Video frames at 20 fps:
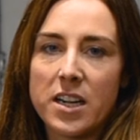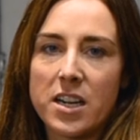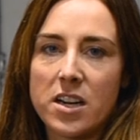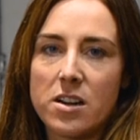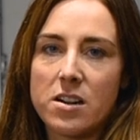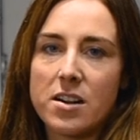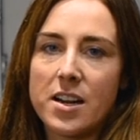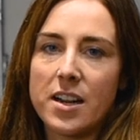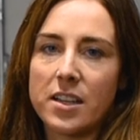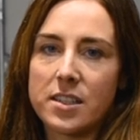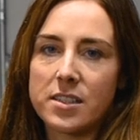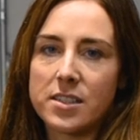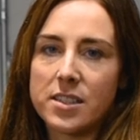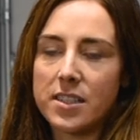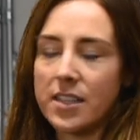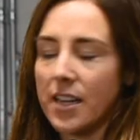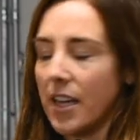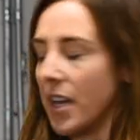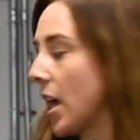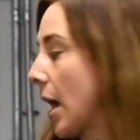here, and
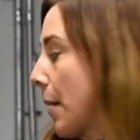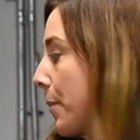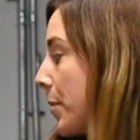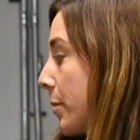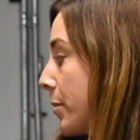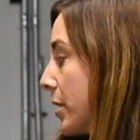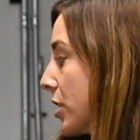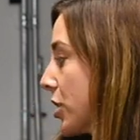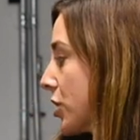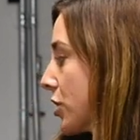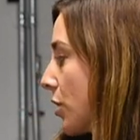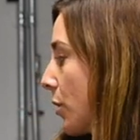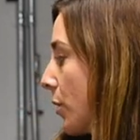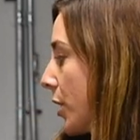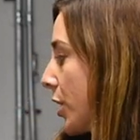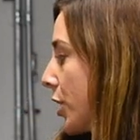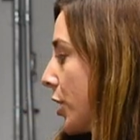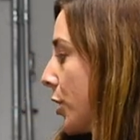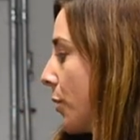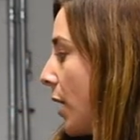today I'm gonna be
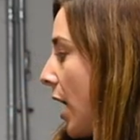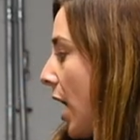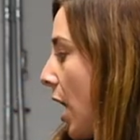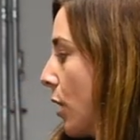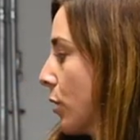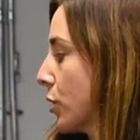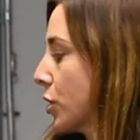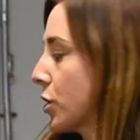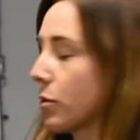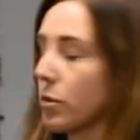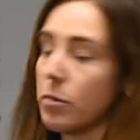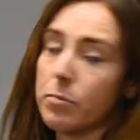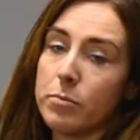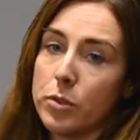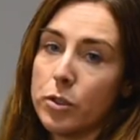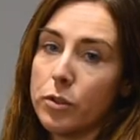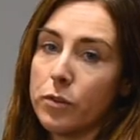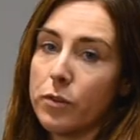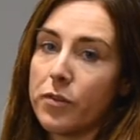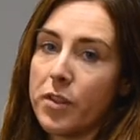showing you how to
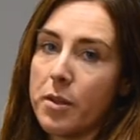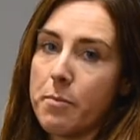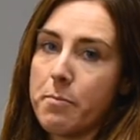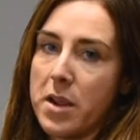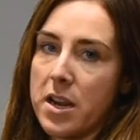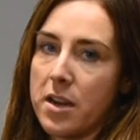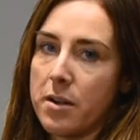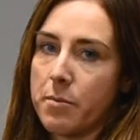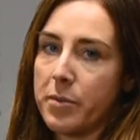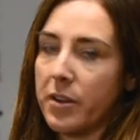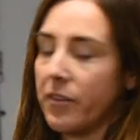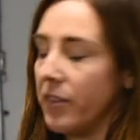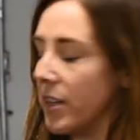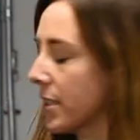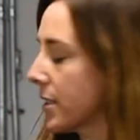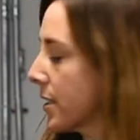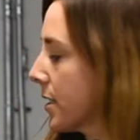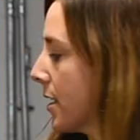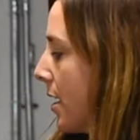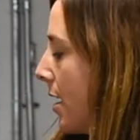remove the main
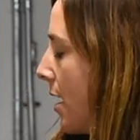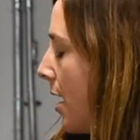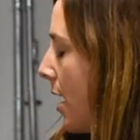pivot.